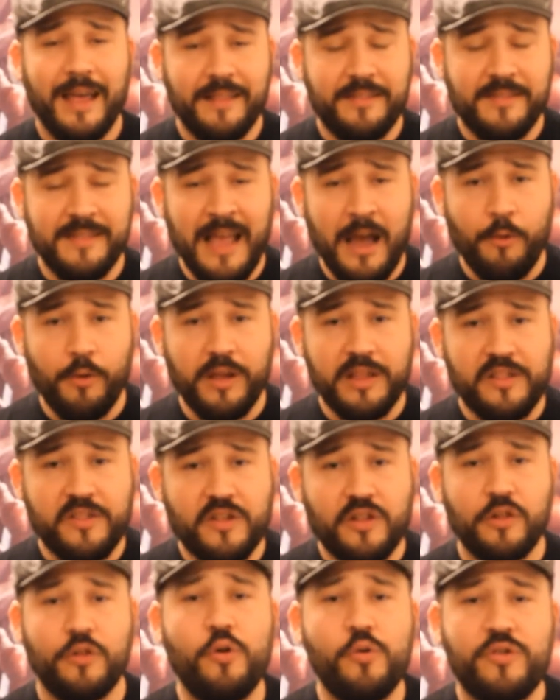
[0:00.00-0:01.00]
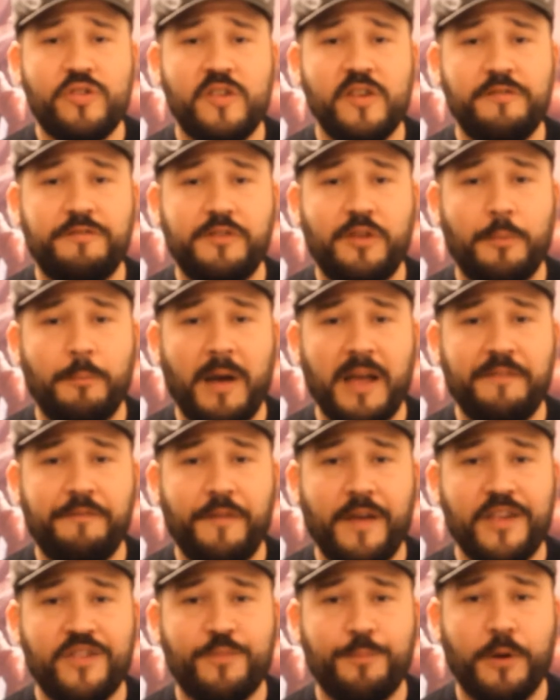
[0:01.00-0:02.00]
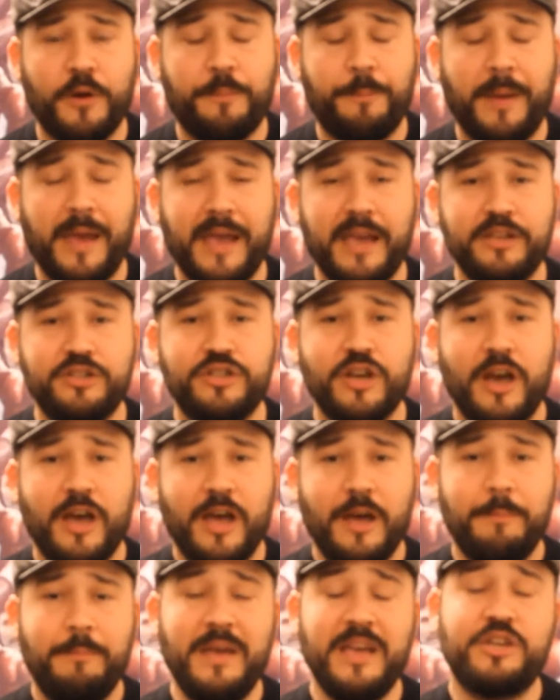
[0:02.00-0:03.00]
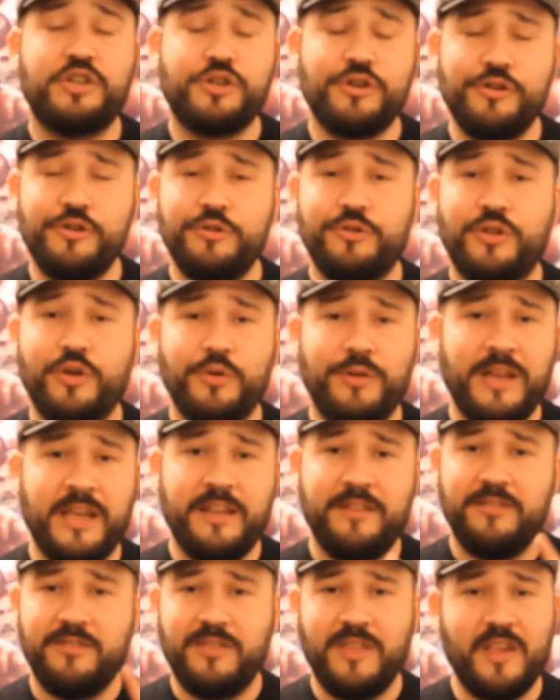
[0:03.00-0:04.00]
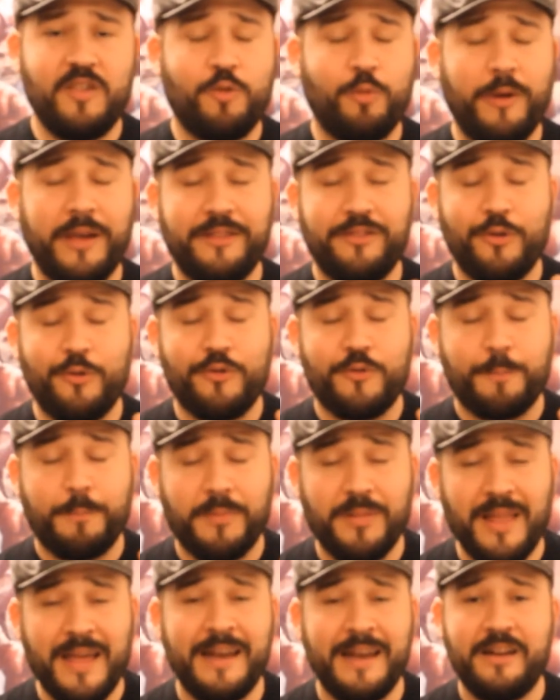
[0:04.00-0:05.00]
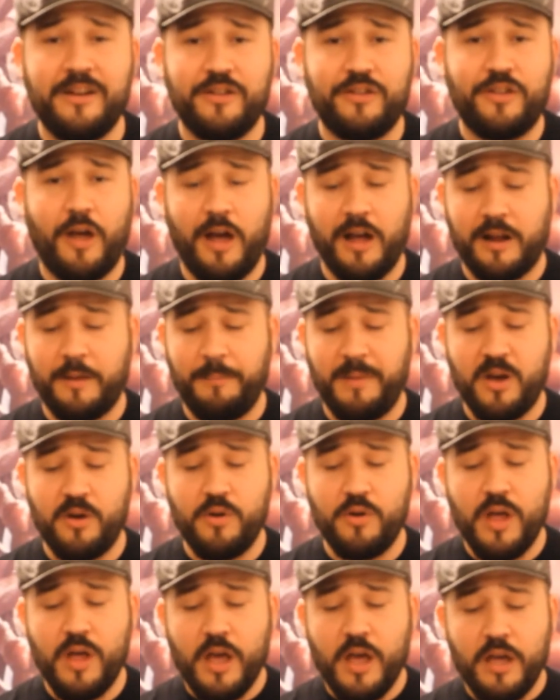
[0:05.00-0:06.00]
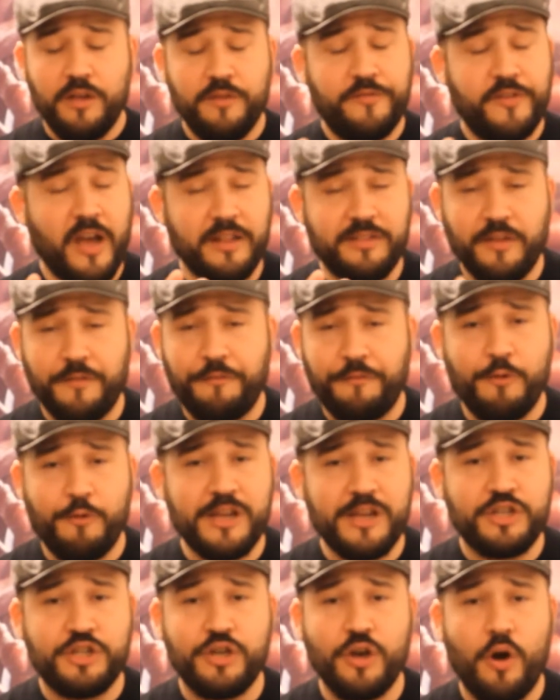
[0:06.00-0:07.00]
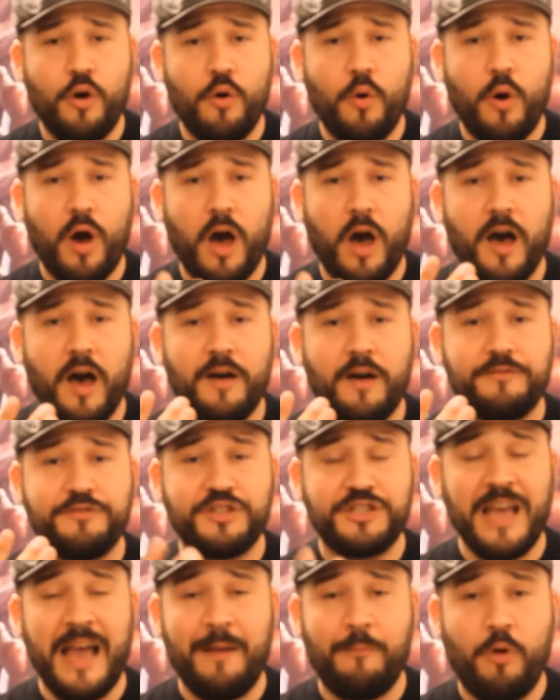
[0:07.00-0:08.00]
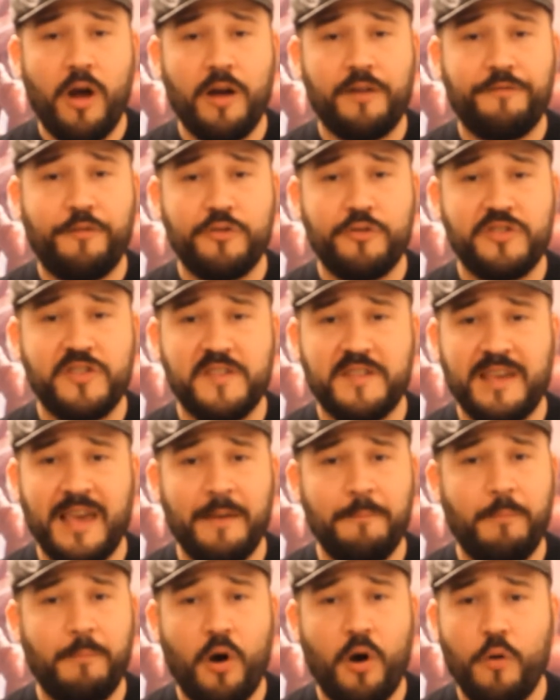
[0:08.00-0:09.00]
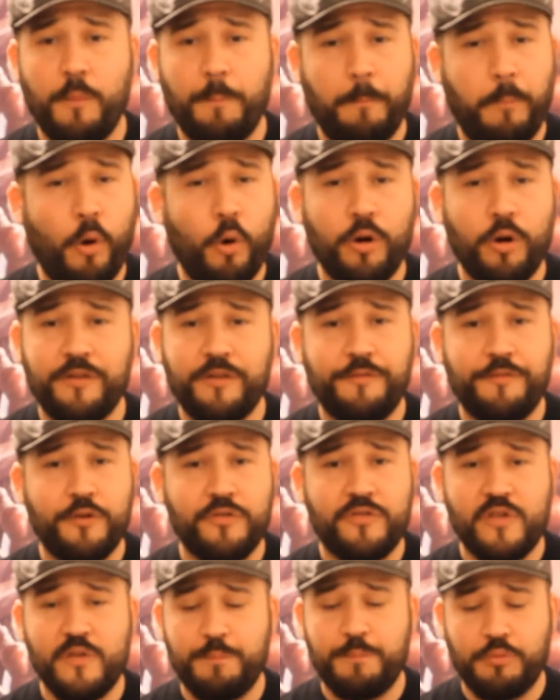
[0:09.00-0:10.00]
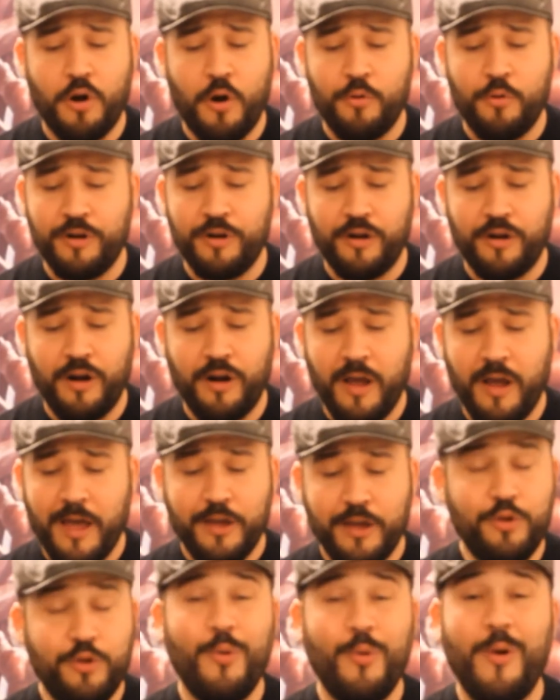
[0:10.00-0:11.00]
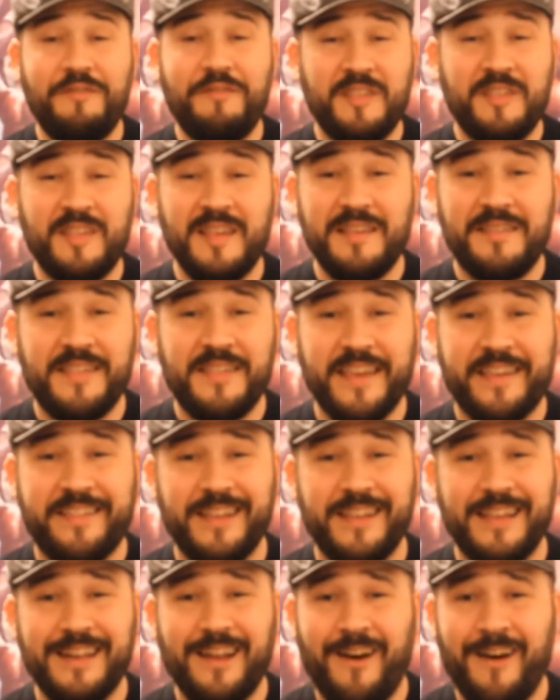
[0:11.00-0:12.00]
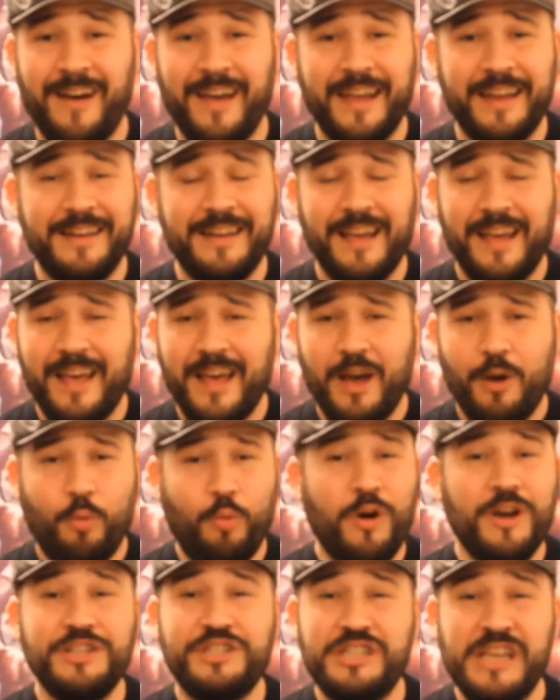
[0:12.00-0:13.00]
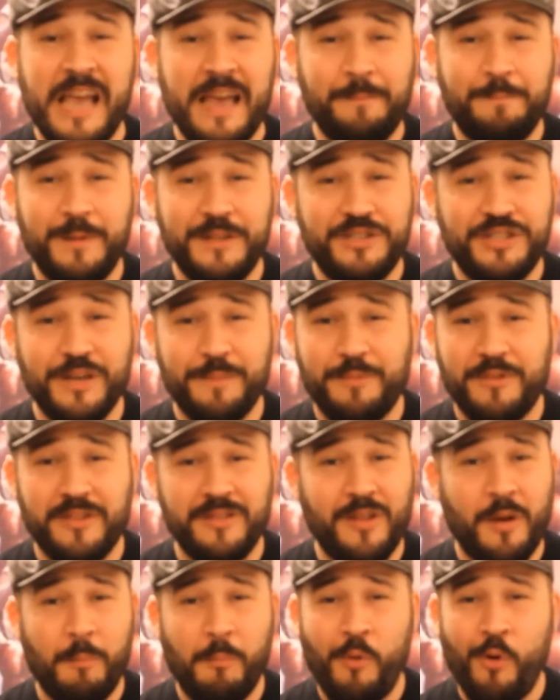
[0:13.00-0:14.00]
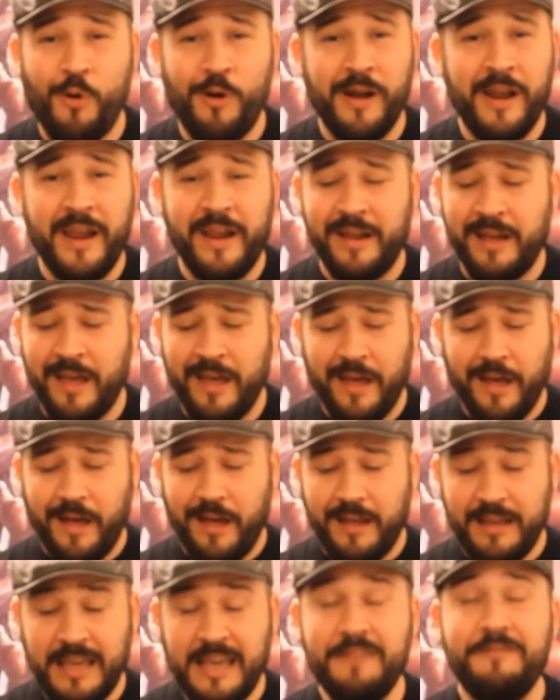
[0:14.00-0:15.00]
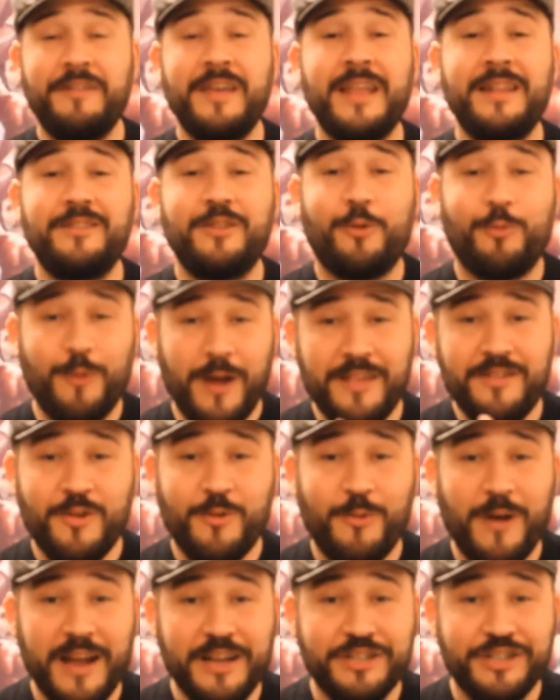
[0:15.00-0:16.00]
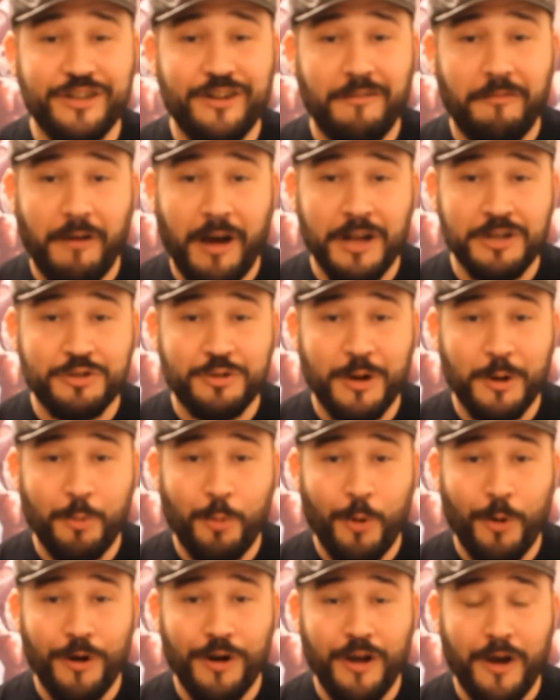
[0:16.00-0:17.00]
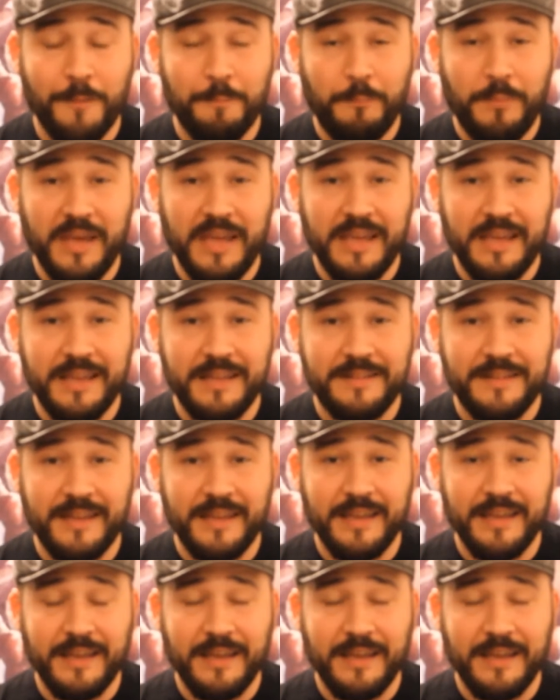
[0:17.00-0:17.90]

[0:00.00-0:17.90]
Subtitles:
It's now exclusive to my Facebook page. Make sure you tune in. This week there's plenty to talk about. You've got the freak show of Shamrock versus Kimbo, Porter versus Broner, UFC 69, One Championships in the morning, even the resurrection of Andre Ward on BET.